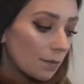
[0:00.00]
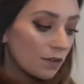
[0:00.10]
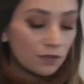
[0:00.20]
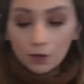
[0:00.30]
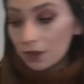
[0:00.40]

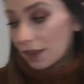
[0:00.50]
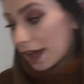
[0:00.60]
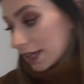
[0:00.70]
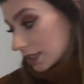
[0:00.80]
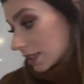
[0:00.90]
for
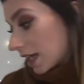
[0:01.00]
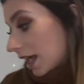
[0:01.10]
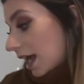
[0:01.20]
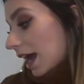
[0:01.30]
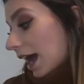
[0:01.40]
that.
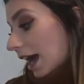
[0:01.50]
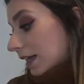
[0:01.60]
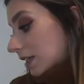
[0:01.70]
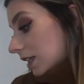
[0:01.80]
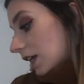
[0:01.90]

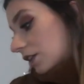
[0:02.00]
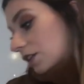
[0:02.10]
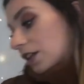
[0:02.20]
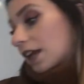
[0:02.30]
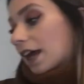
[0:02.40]
And the other
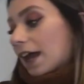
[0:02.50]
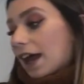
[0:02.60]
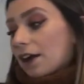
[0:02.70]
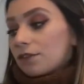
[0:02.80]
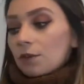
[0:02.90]
thing I
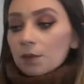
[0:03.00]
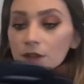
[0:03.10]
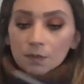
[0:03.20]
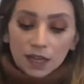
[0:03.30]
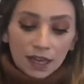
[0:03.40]
have
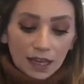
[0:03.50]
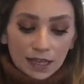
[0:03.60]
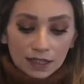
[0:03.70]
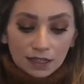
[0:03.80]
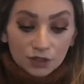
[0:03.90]
with me
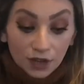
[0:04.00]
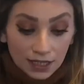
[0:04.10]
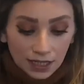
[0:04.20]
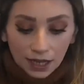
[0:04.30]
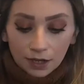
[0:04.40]
is a
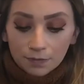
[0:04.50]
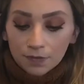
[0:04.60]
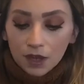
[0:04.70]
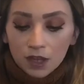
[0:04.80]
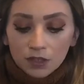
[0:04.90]
dressing gown.
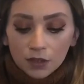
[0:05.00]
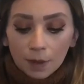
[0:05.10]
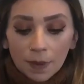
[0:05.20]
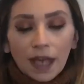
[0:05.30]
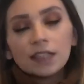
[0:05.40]
So I
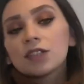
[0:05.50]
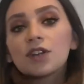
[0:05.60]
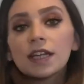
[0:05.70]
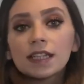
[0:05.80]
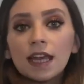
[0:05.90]
packed a
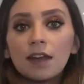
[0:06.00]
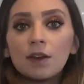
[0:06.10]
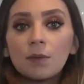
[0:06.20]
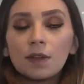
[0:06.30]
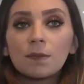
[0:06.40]
dressing gown
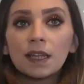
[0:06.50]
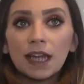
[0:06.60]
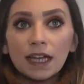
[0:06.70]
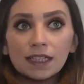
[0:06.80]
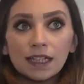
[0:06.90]
with me
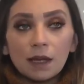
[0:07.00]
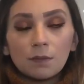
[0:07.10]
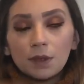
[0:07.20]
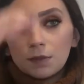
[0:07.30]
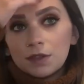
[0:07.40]
last time,
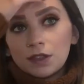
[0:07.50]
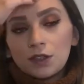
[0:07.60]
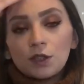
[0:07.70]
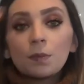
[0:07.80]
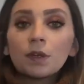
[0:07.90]
but it was a
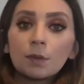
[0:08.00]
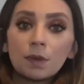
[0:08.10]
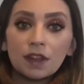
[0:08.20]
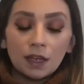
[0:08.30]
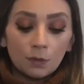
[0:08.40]
super
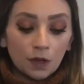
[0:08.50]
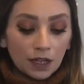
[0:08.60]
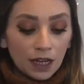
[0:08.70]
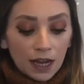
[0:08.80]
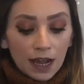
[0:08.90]
duper thin
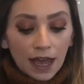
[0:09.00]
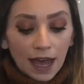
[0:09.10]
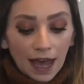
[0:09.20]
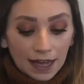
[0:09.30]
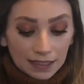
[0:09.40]
one,
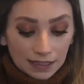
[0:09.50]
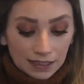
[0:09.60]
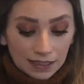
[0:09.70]
and